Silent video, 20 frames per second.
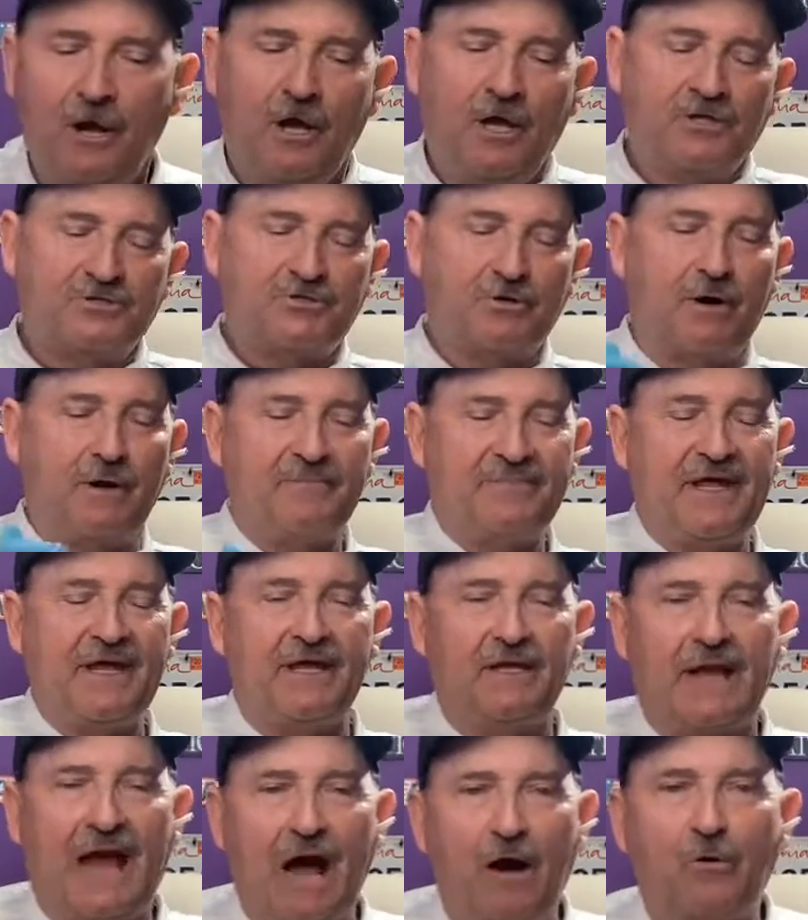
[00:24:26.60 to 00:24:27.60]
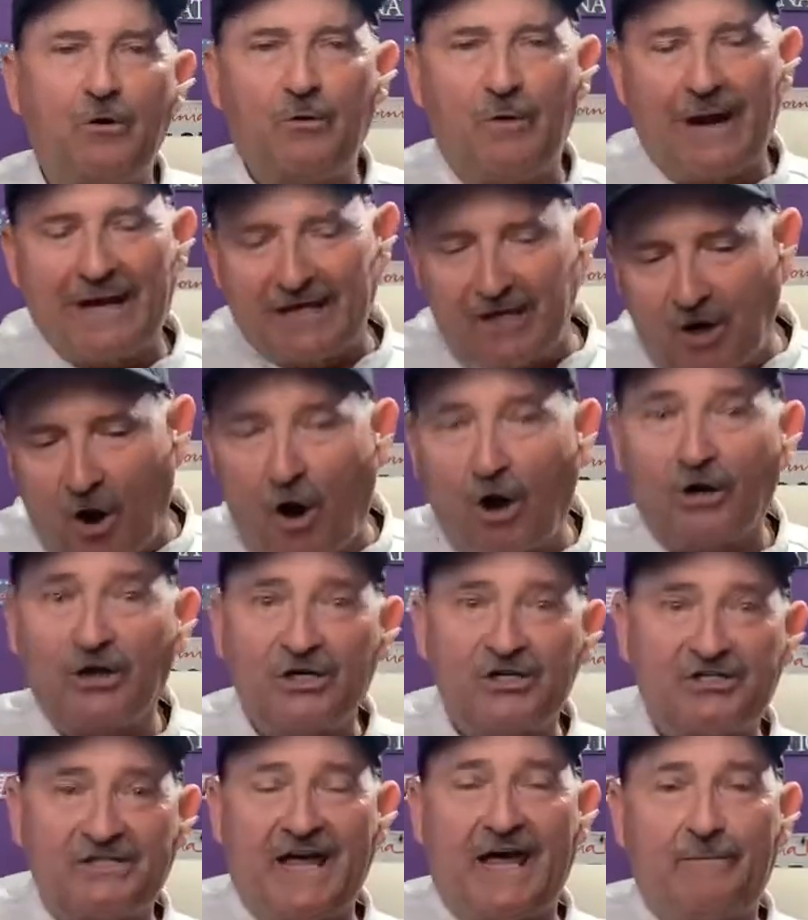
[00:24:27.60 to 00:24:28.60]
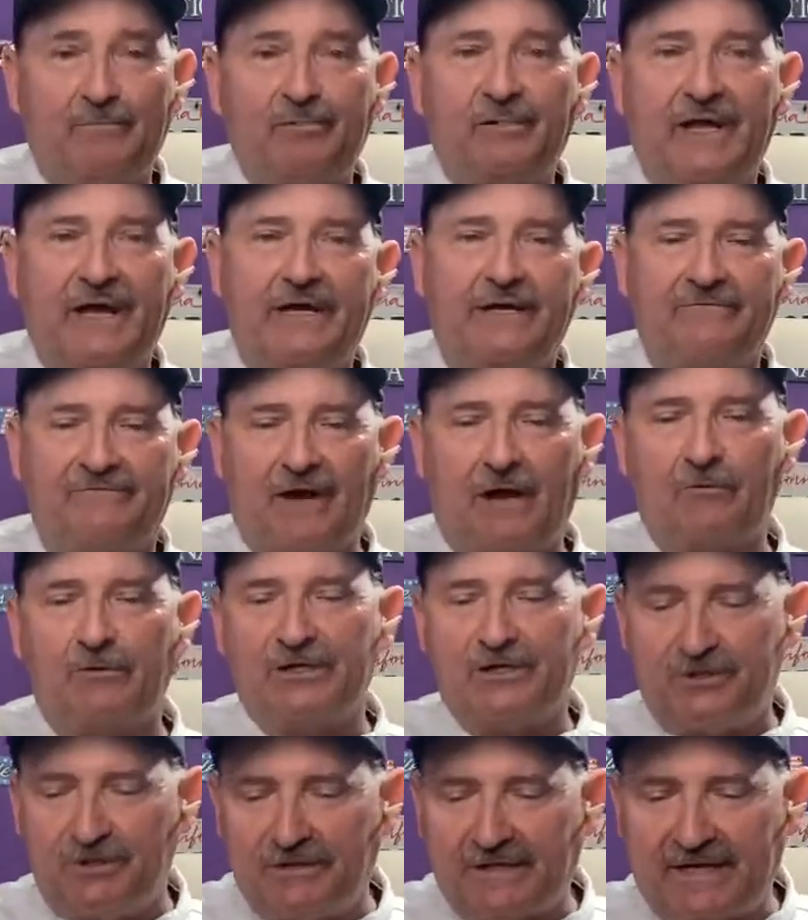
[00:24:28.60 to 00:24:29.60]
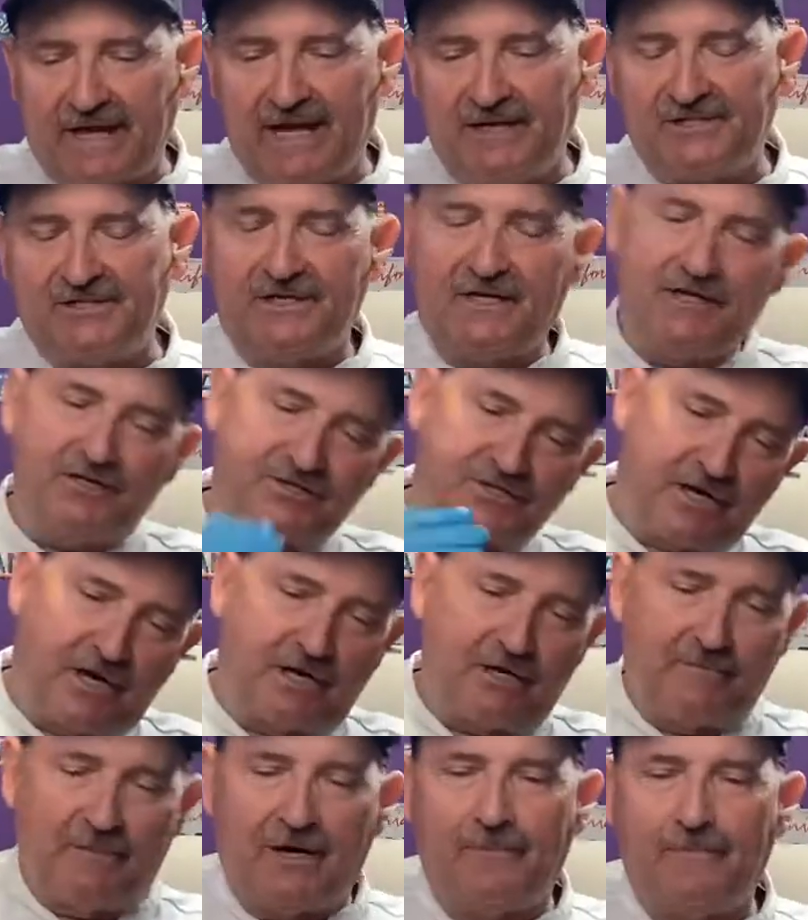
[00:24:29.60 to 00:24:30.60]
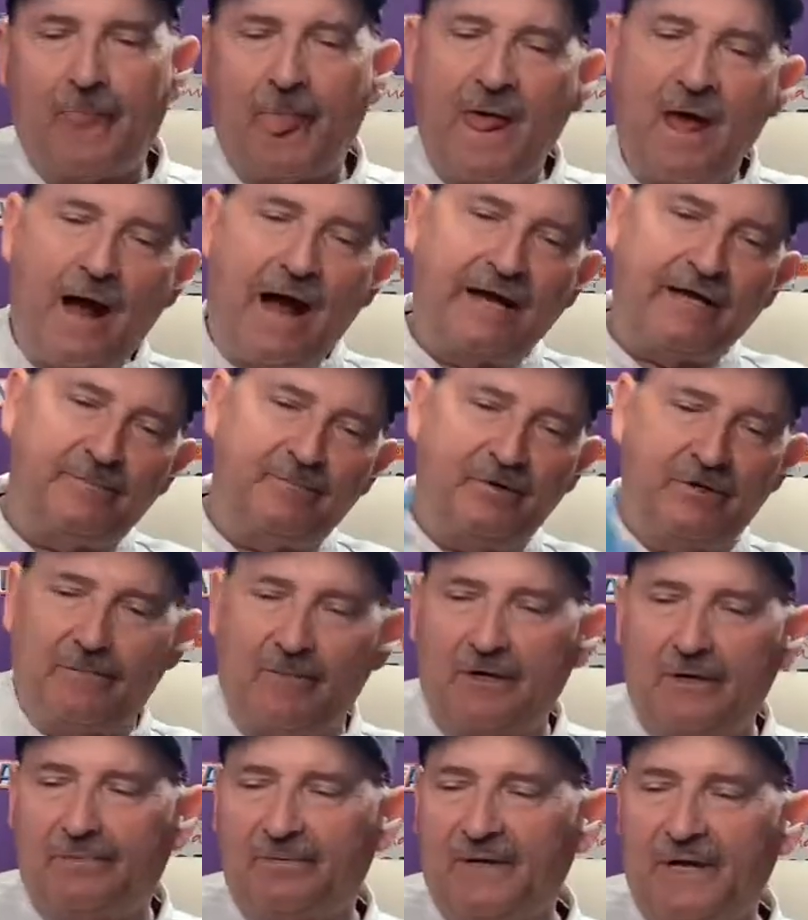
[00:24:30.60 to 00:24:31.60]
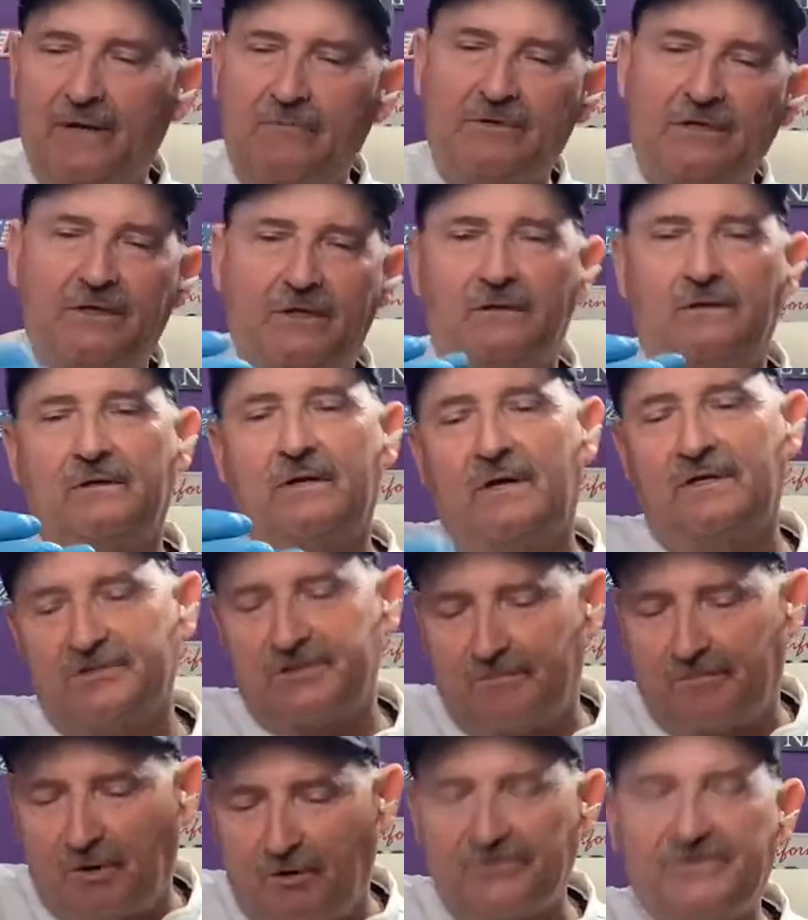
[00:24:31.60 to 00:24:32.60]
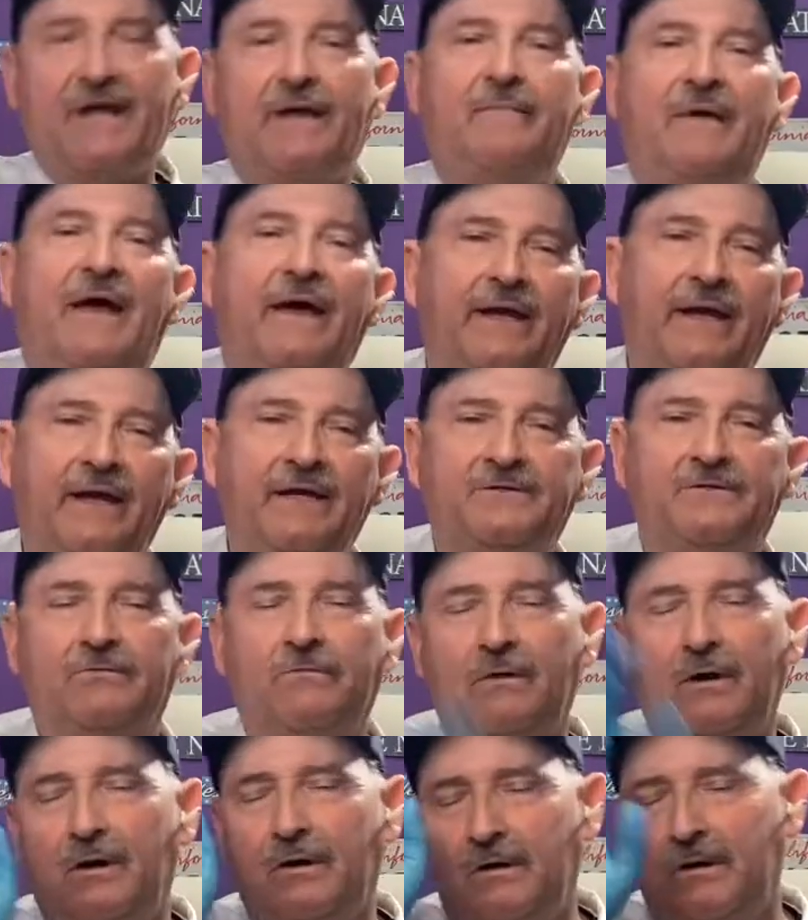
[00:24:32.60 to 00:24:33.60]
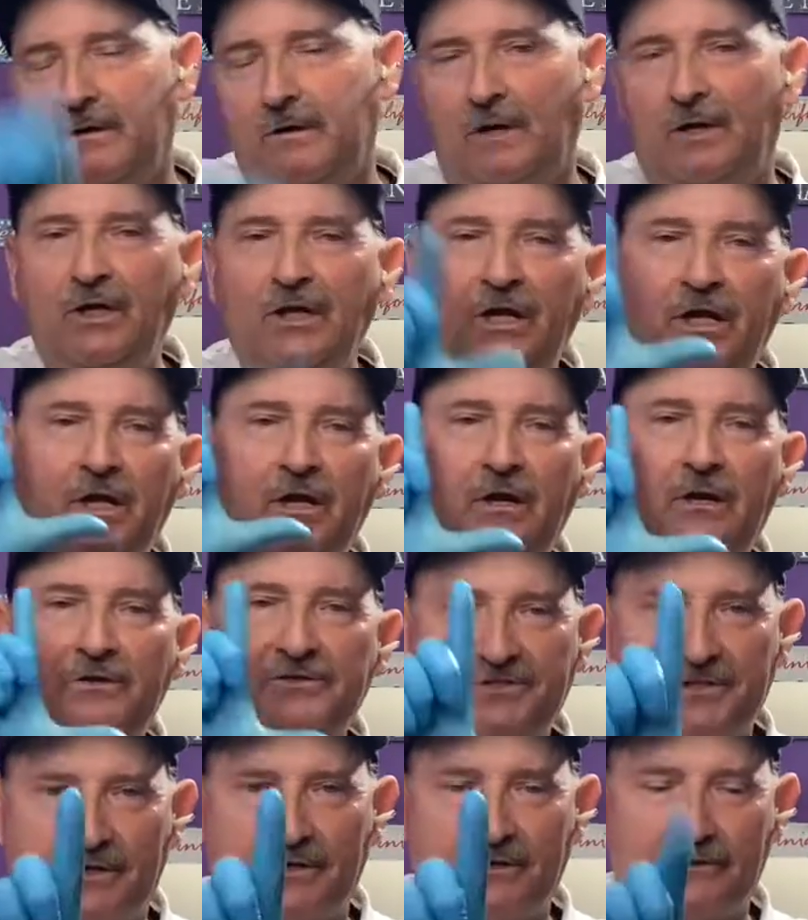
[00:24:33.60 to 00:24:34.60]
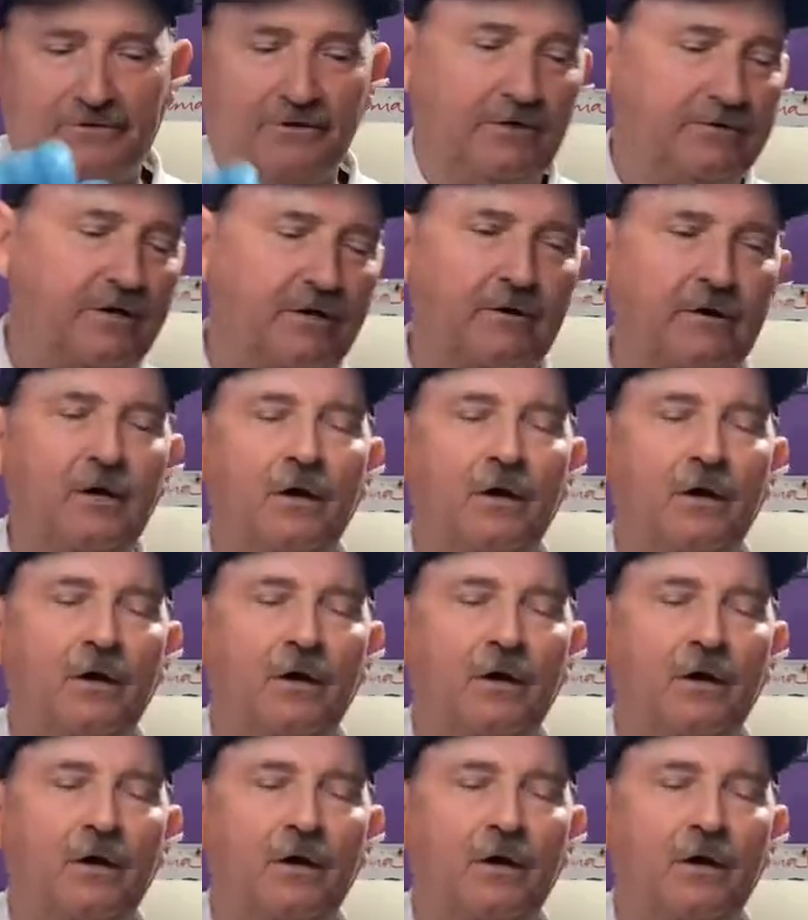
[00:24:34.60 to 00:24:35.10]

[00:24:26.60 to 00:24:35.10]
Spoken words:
So I'm thinking, how do I garnish that plate? If I were to do the quesadillas, cut them up, I could put them on a plate with a little chipotle mayonnaise. Whoa, loser. No, no.